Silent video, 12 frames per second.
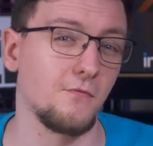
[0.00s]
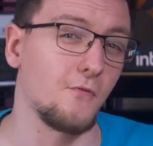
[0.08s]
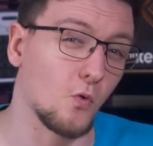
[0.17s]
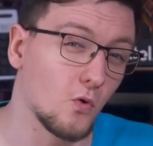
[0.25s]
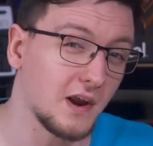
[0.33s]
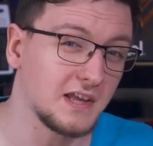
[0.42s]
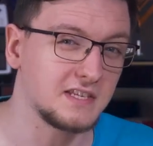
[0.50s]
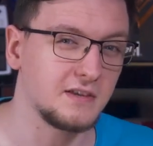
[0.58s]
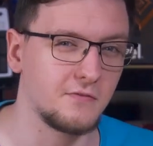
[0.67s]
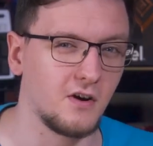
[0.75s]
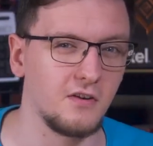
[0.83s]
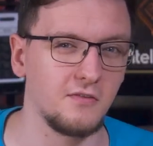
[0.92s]

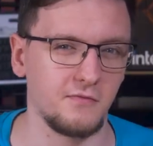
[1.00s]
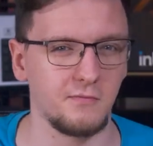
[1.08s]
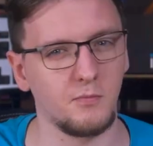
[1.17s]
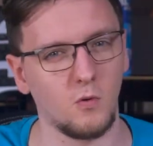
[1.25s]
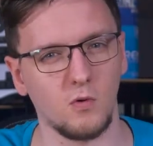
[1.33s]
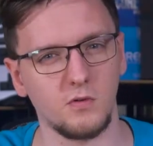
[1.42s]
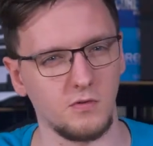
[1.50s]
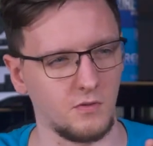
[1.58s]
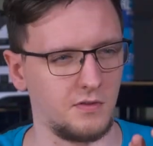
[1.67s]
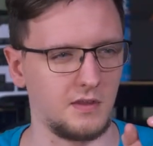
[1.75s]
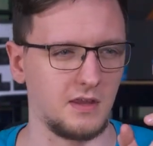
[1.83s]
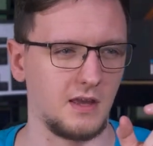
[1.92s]
485 board
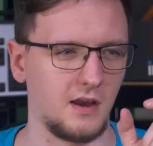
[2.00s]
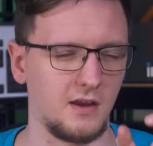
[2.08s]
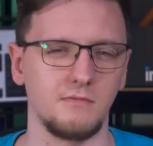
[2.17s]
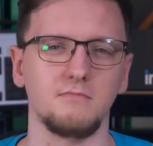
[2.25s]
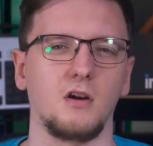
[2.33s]
on the uh,